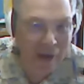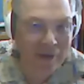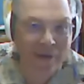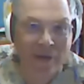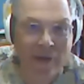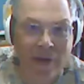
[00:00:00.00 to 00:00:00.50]

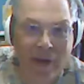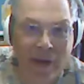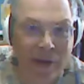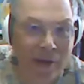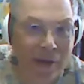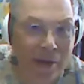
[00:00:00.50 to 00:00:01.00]
it's
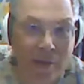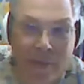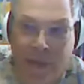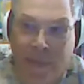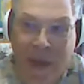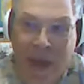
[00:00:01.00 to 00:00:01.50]

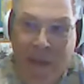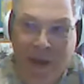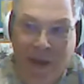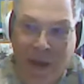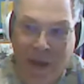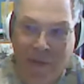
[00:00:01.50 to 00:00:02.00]
the
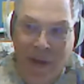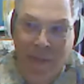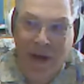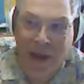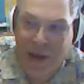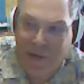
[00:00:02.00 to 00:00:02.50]
payment
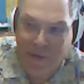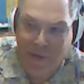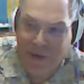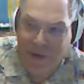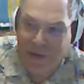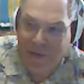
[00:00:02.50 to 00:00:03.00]
agreement is
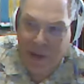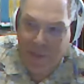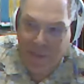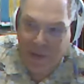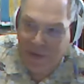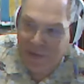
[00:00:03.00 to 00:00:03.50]
really
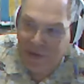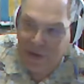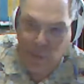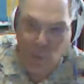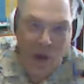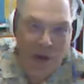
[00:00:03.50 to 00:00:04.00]
simple. It's
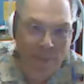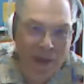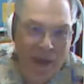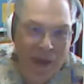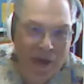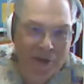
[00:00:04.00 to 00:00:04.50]
just one
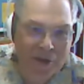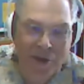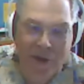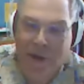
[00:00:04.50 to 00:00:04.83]
page.